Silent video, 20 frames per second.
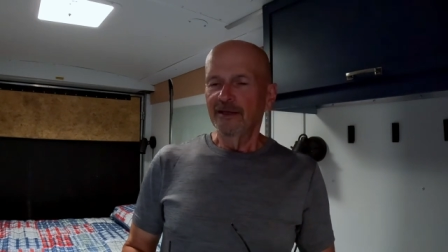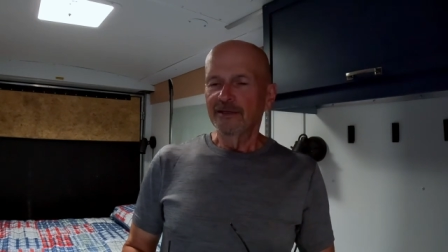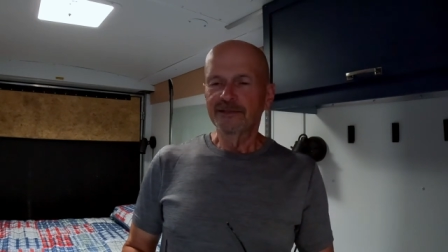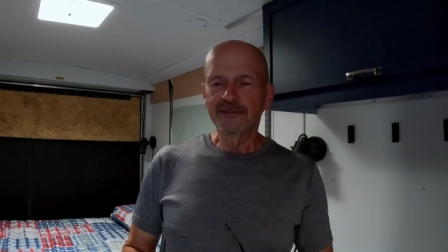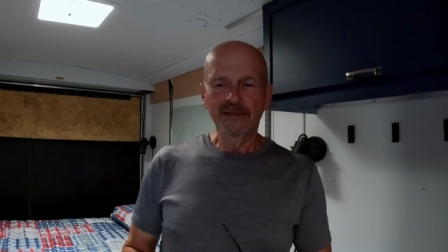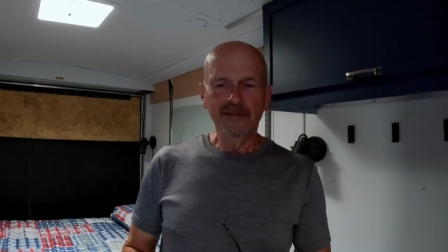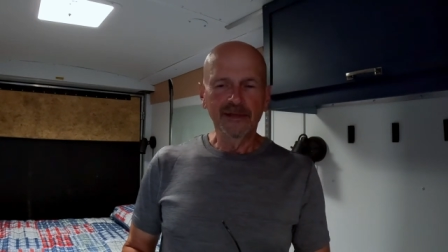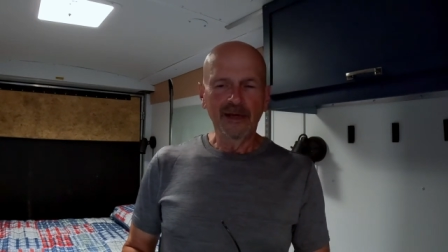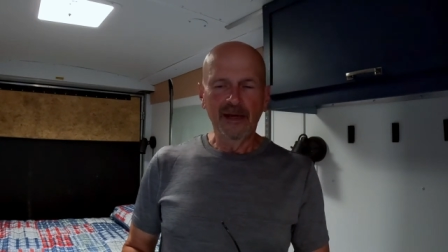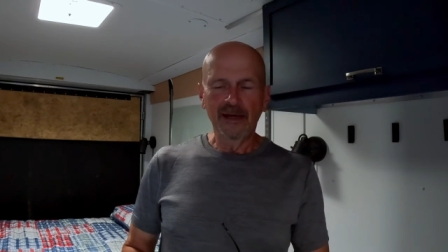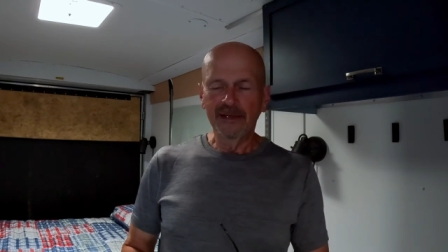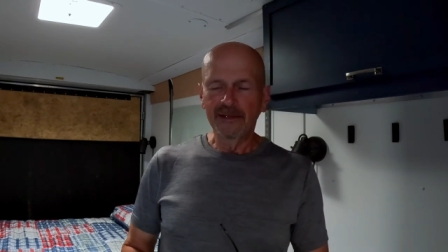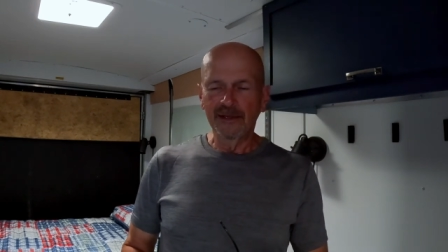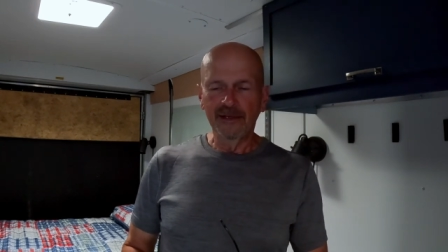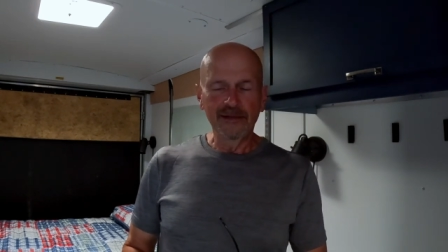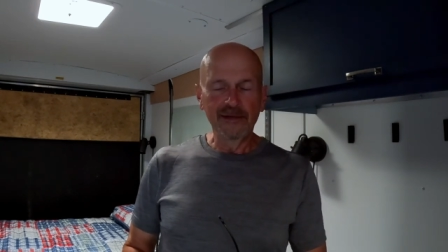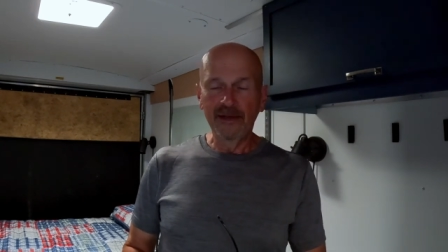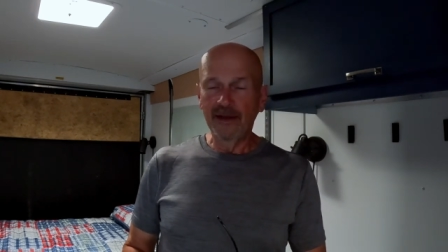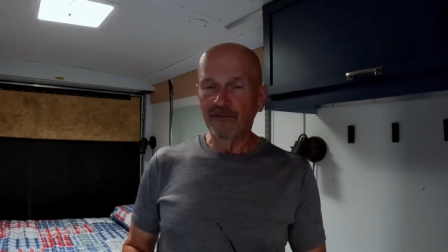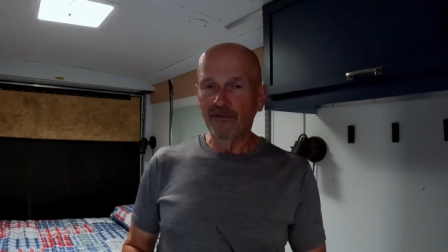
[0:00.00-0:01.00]
So I,
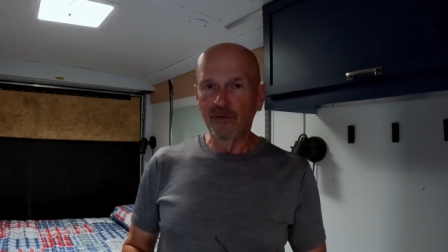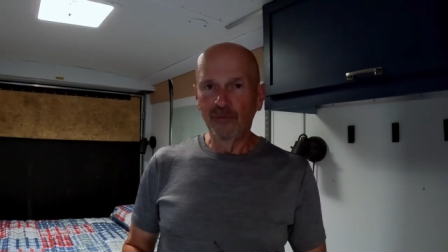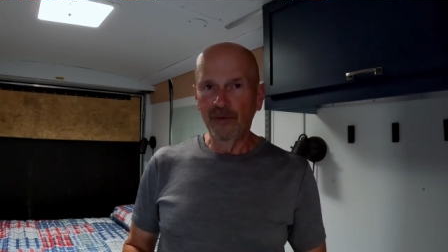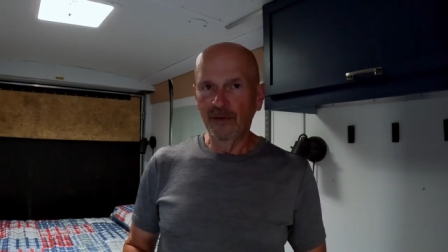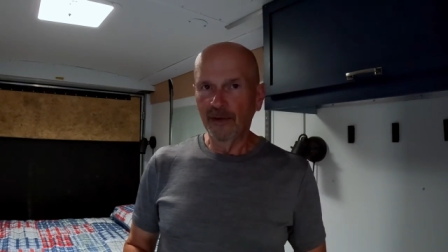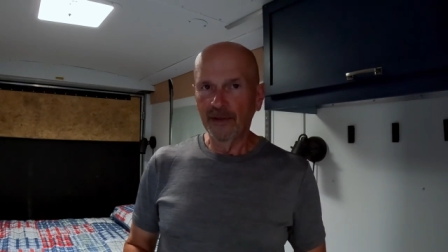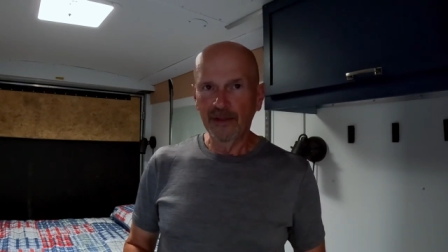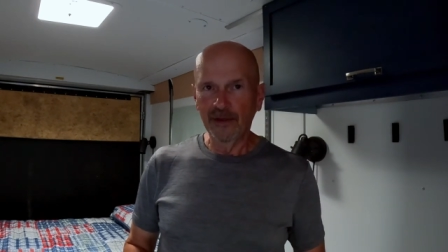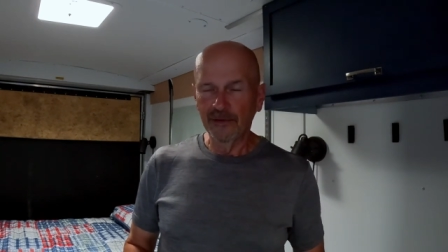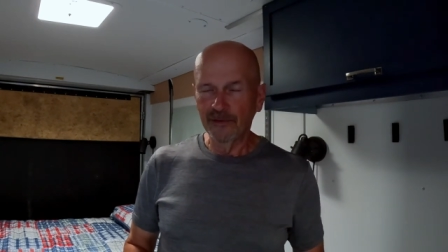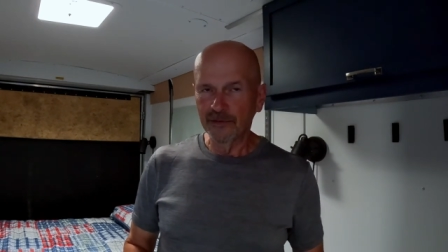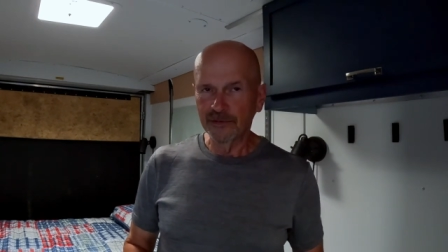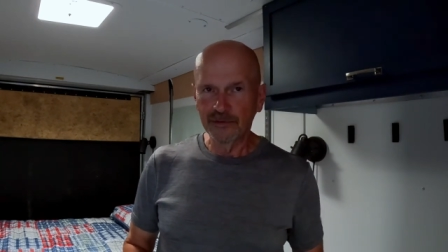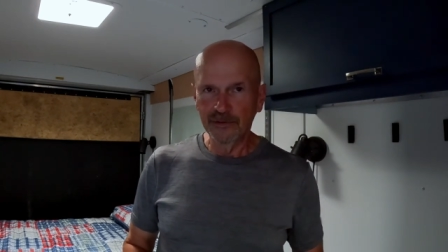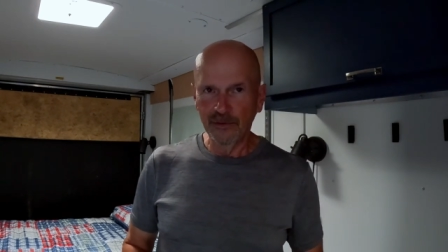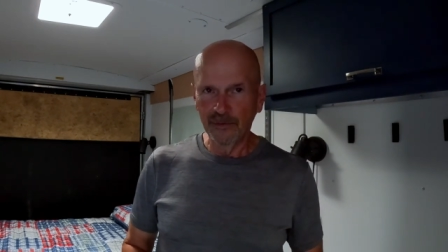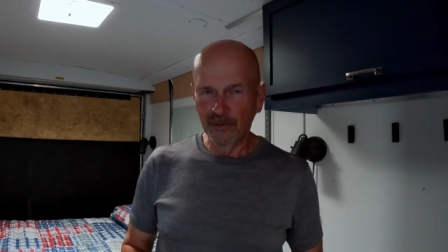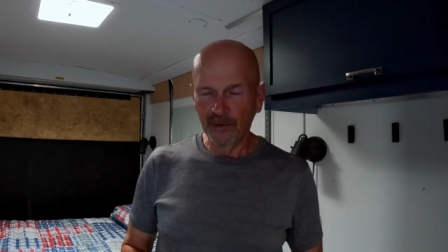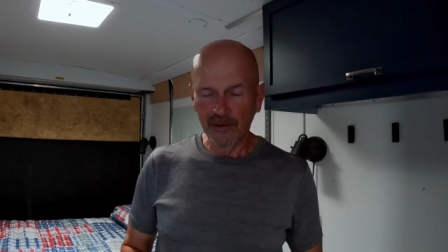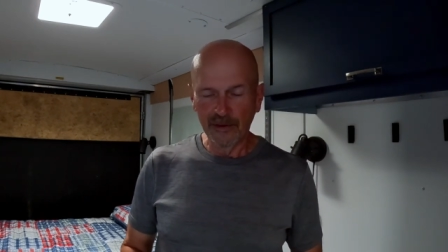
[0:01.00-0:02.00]
I, never really
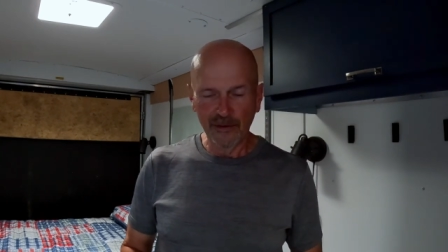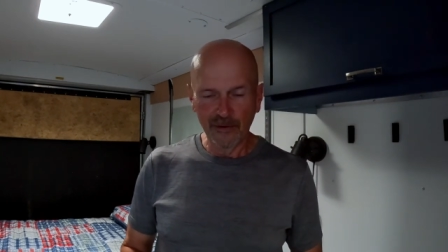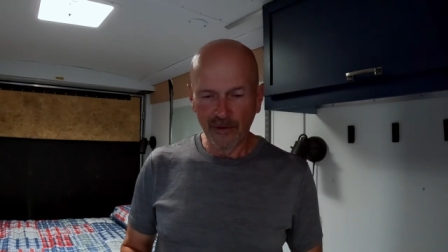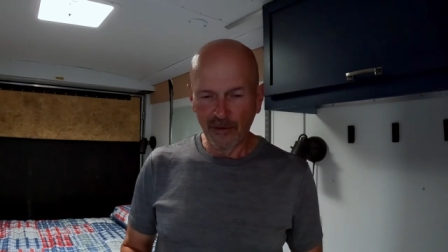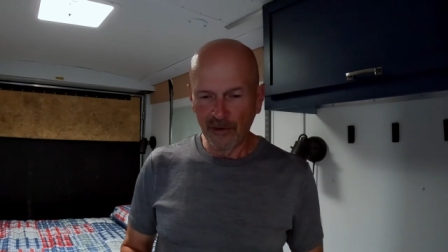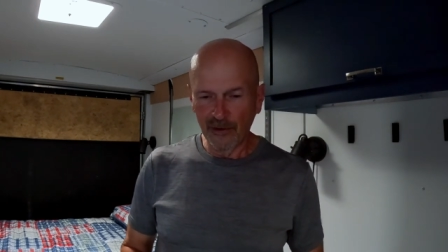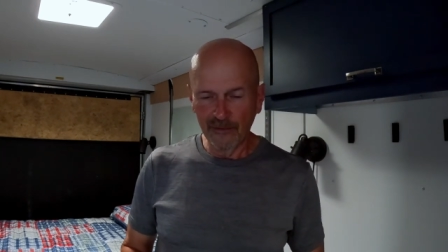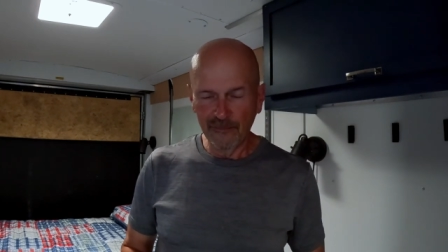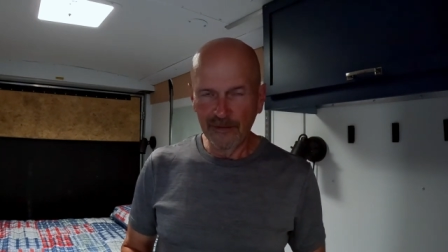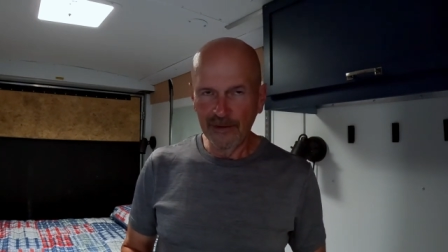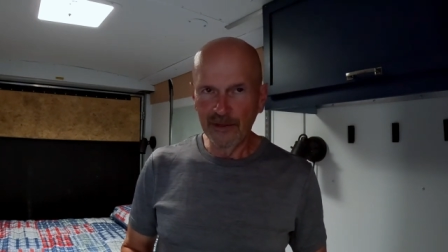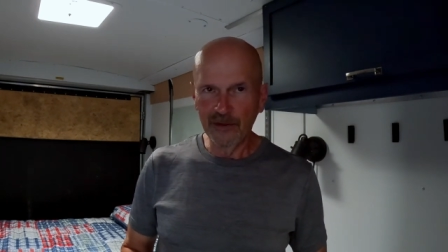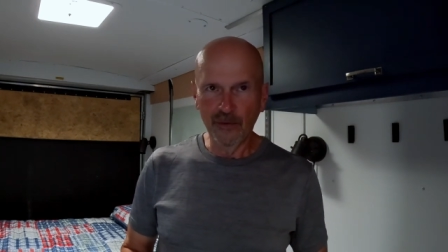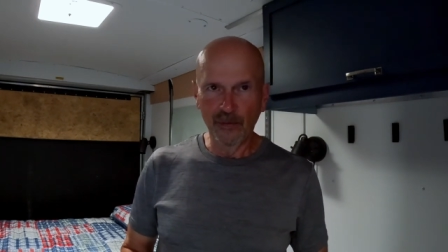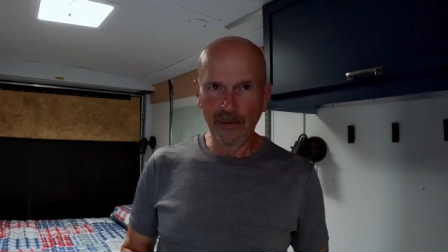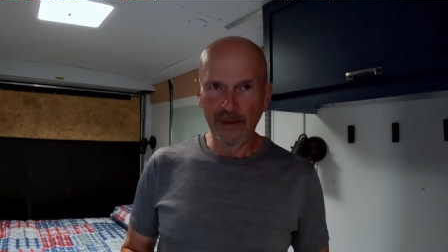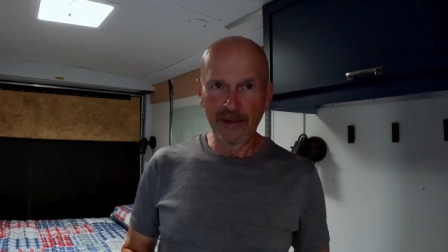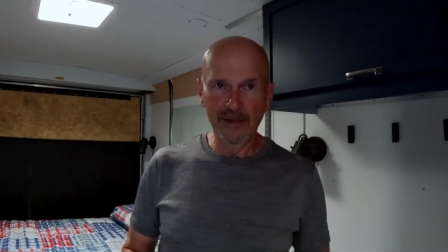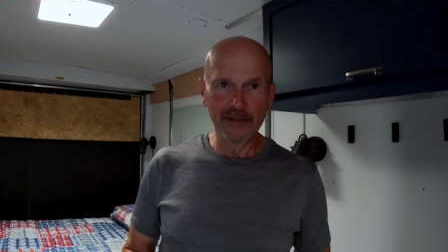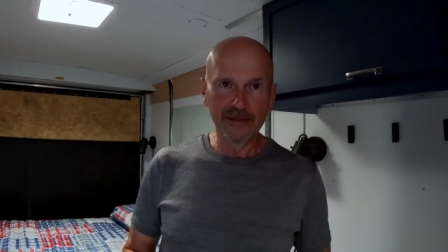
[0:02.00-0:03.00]
understood what an RV
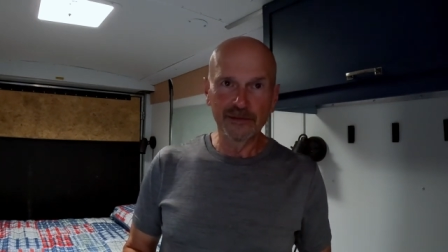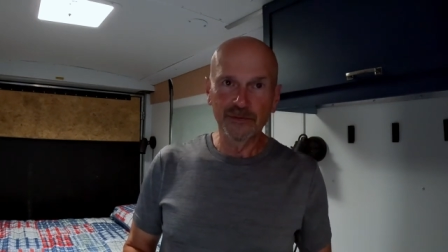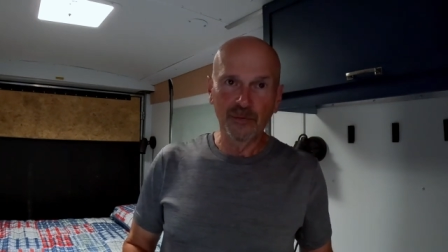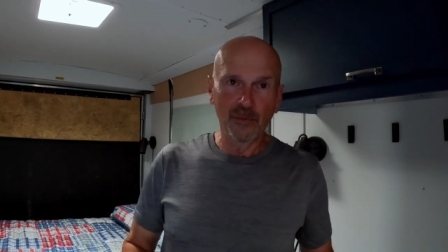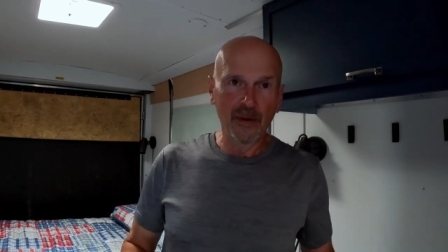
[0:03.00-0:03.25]
queen is.